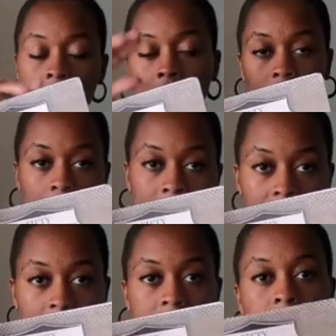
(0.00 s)
I grab the
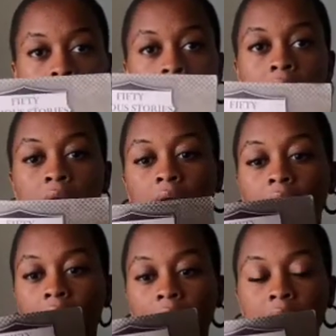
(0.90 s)
next one,
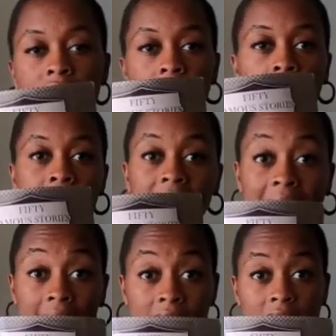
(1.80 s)
and I start reading
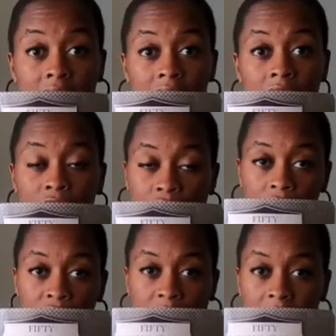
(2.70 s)
it for a
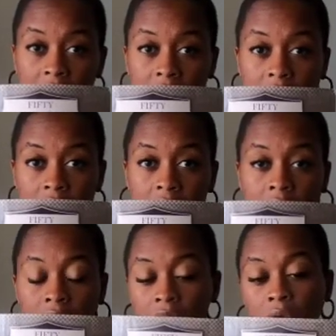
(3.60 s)
few minutes.
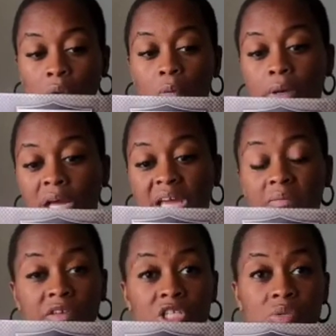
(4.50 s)
When I am
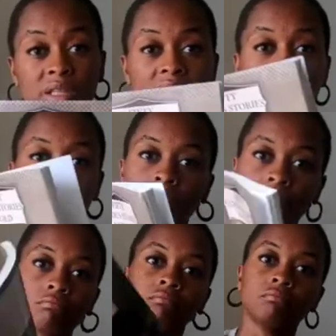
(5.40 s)
finished with it,
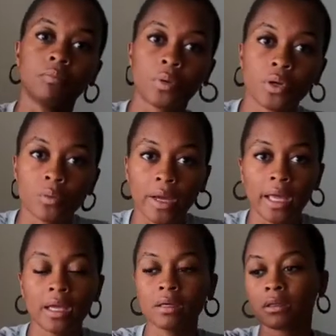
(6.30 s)
put it
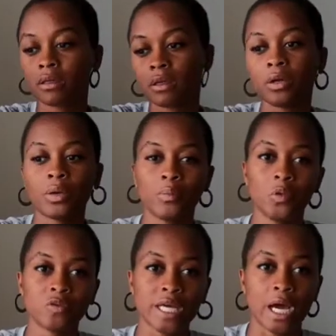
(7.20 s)
away,
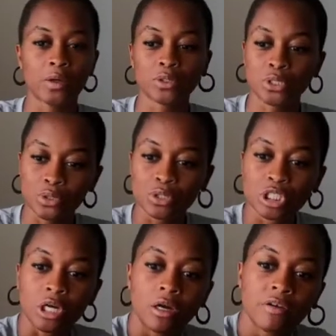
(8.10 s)
move down to
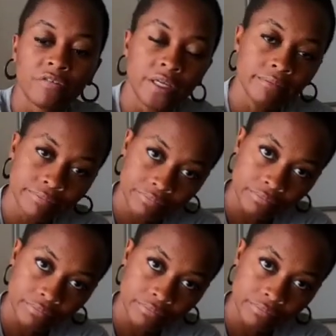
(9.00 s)
geography,